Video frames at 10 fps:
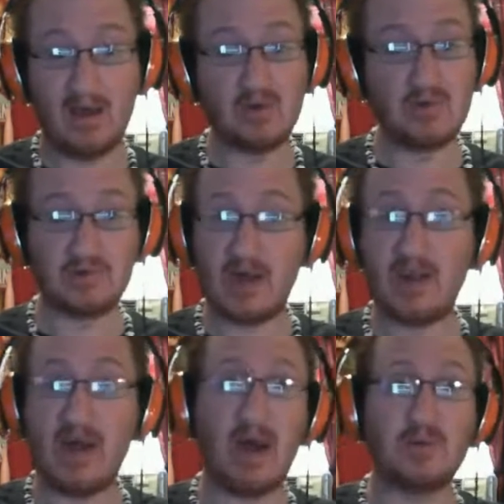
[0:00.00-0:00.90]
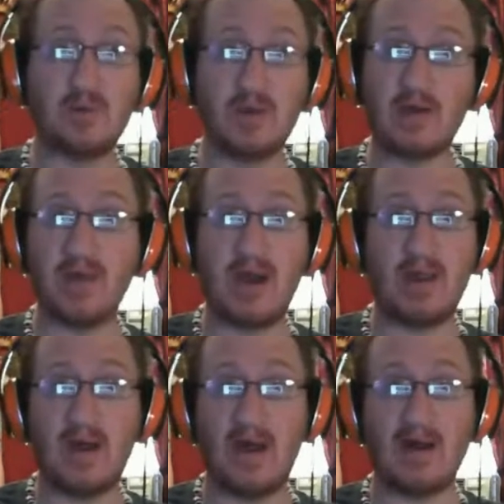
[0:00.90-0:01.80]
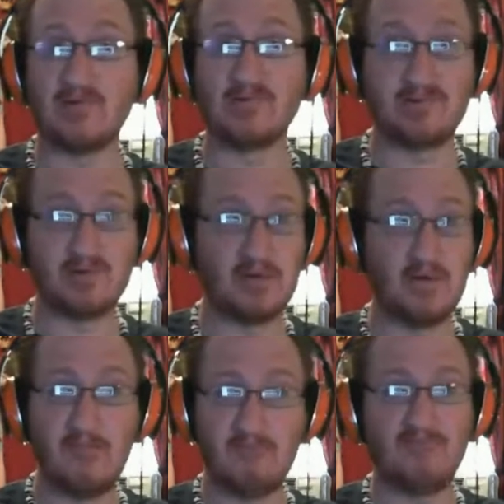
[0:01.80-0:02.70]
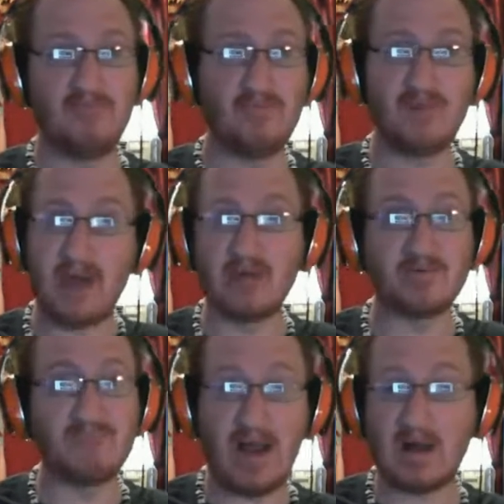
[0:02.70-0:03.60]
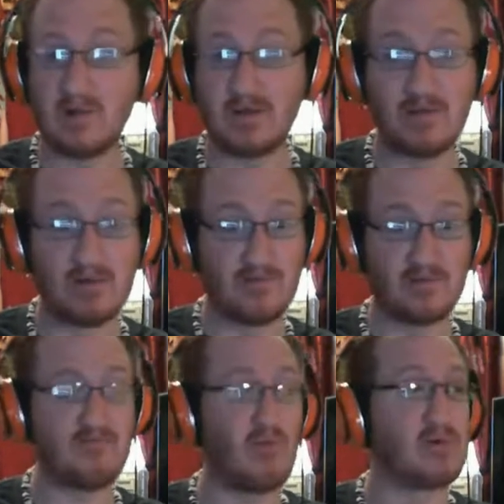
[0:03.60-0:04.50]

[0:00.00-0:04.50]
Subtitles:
you just kind of have to take that as that is Matt Khalil at this point.